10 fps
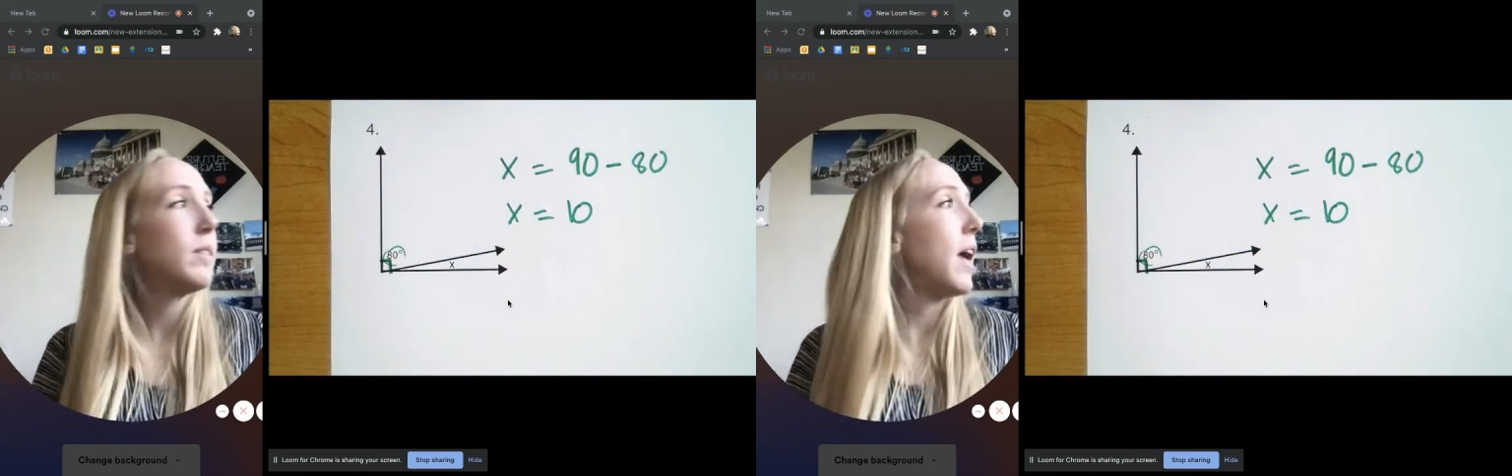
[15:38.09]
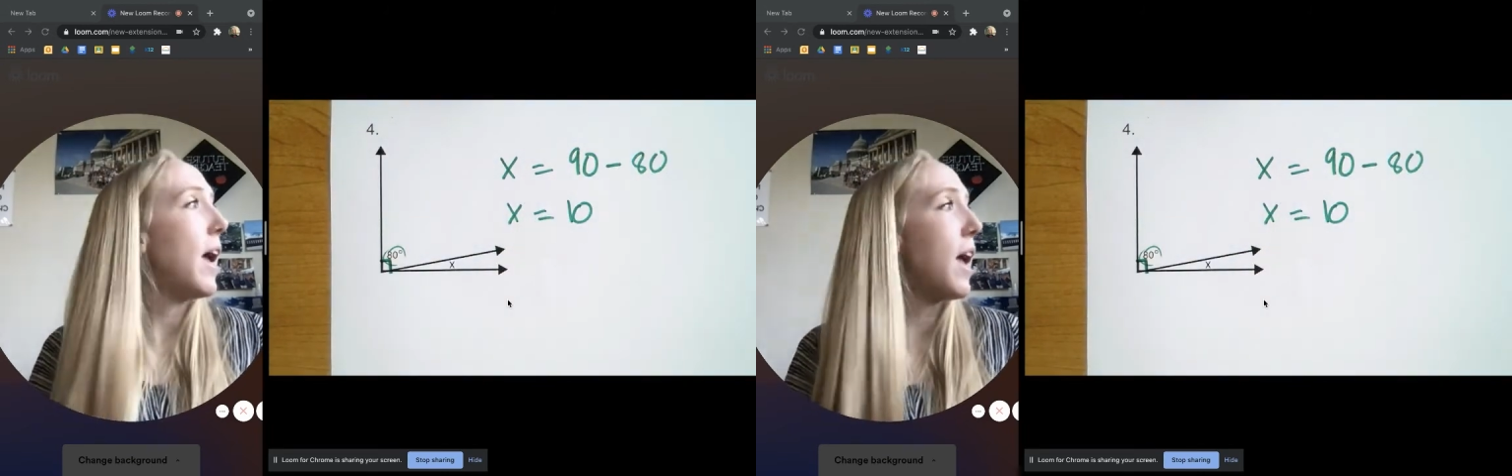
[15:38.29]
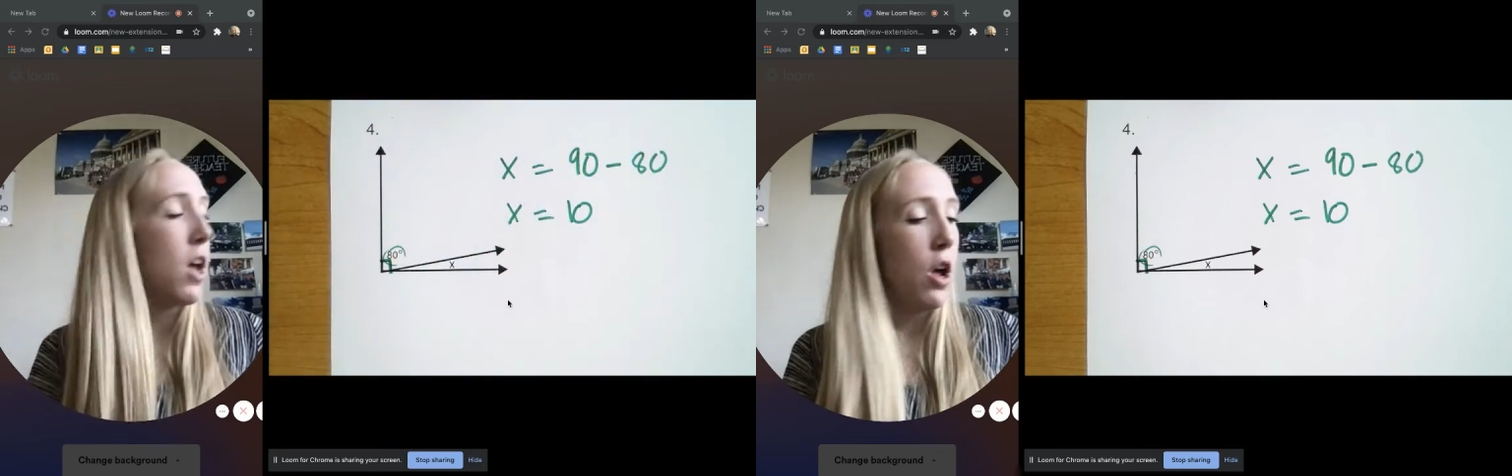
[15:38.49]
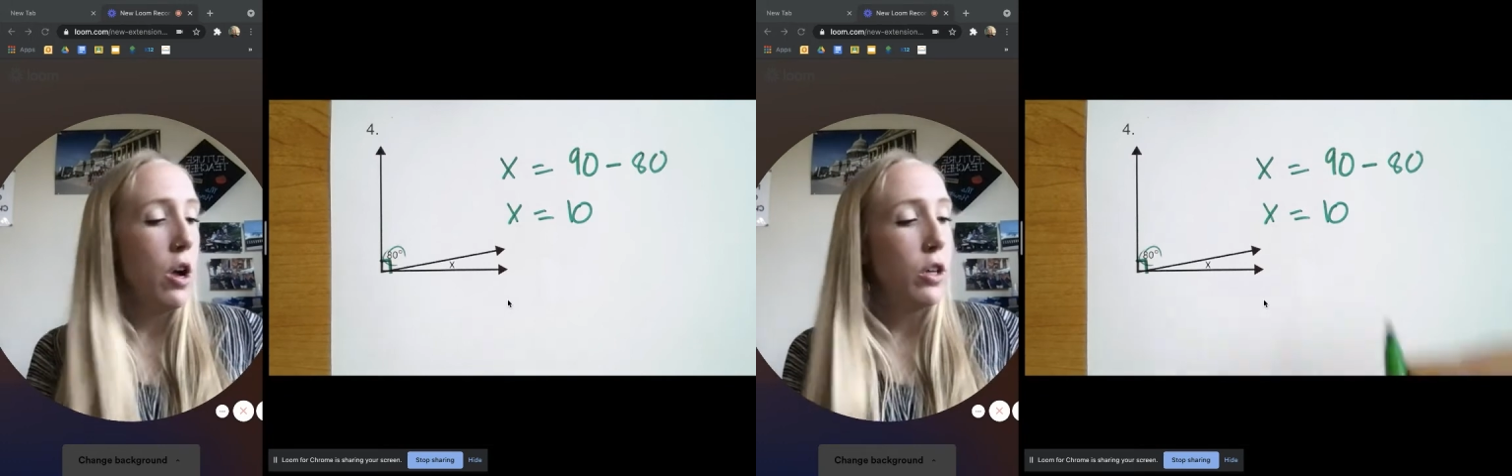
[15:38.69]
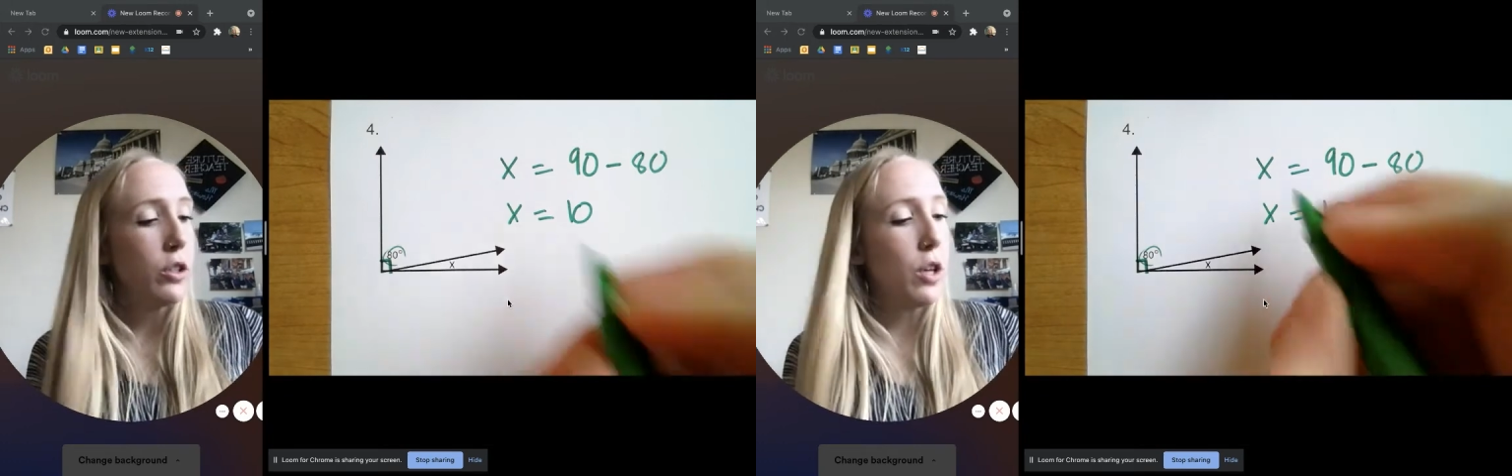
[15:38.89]
Okay,
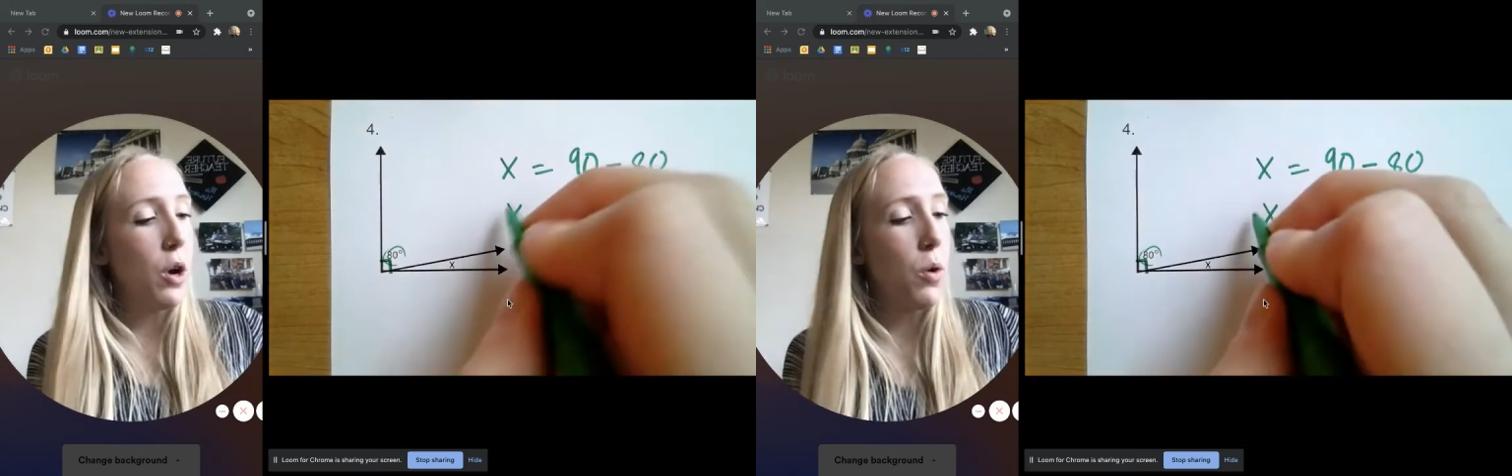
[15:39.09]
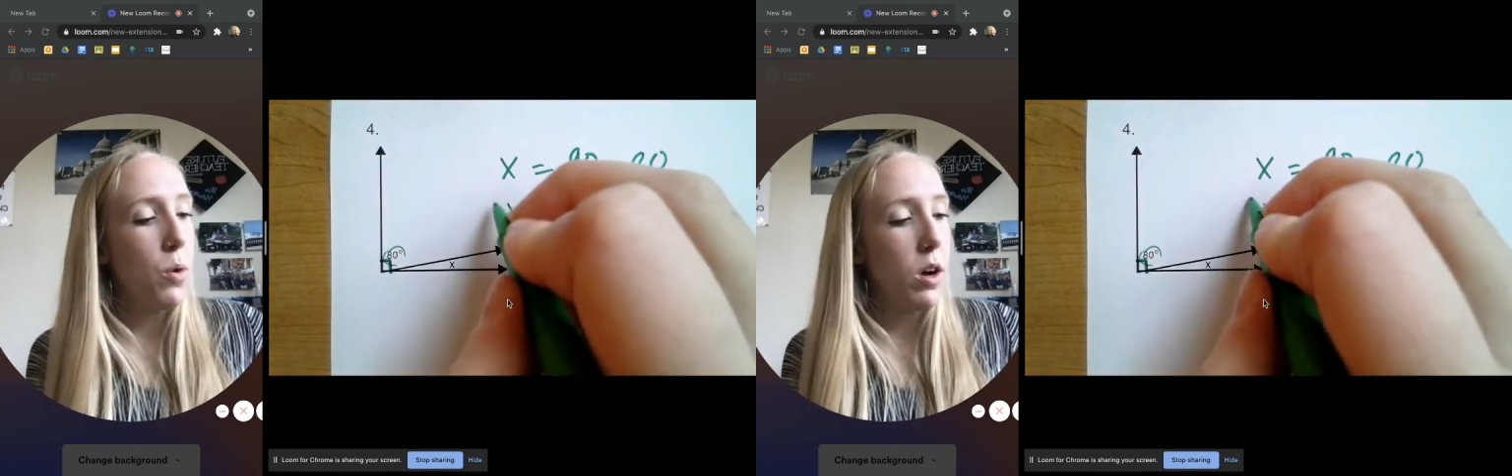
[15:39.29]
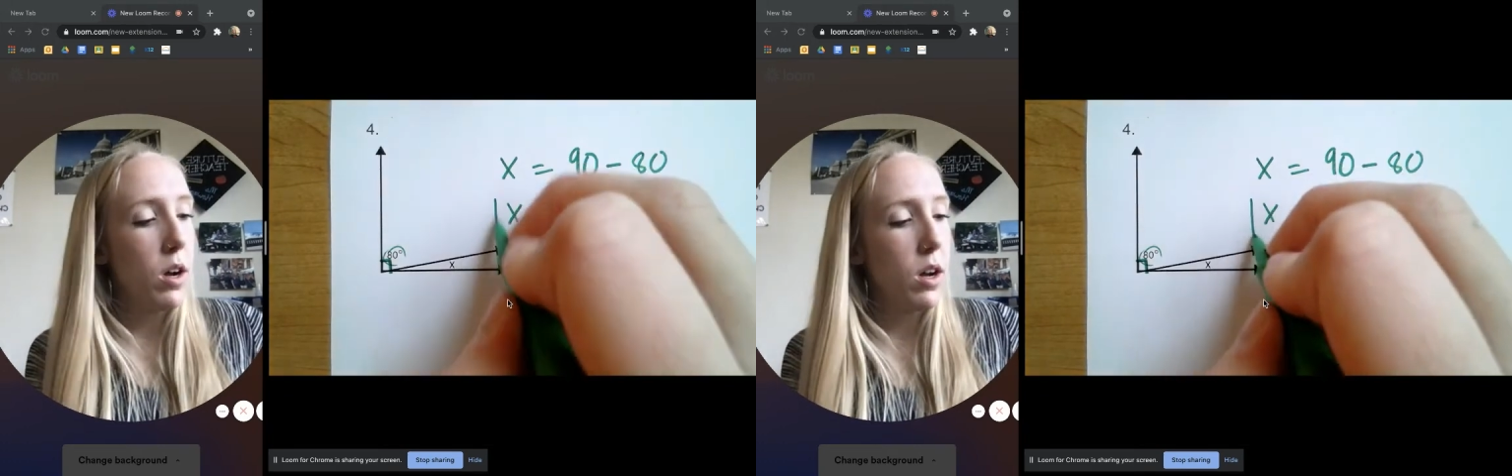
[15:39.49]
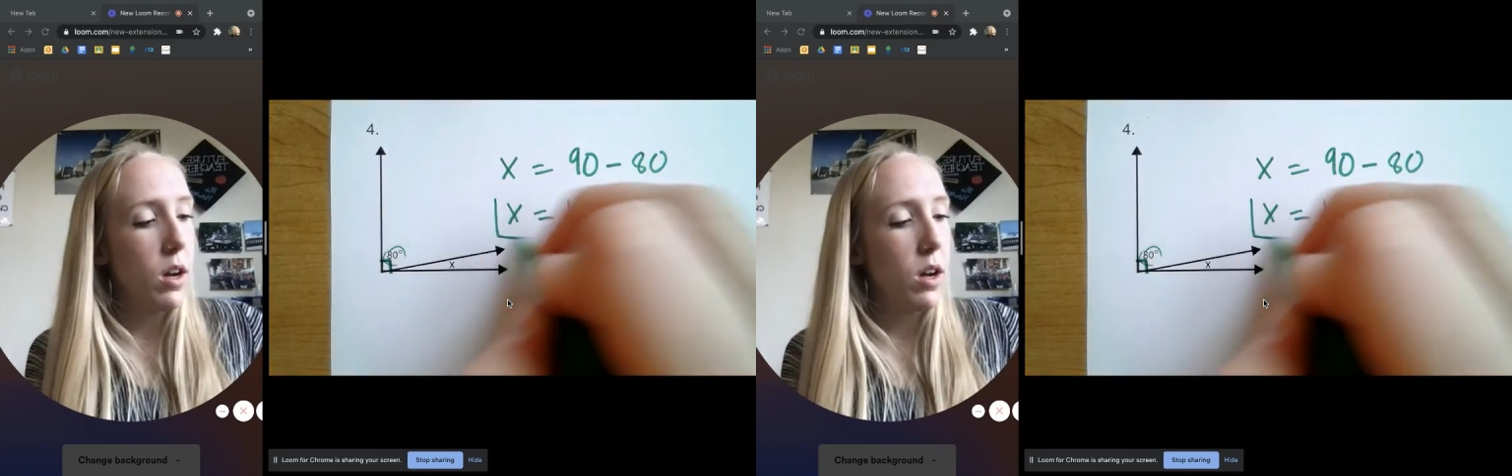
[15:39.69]
so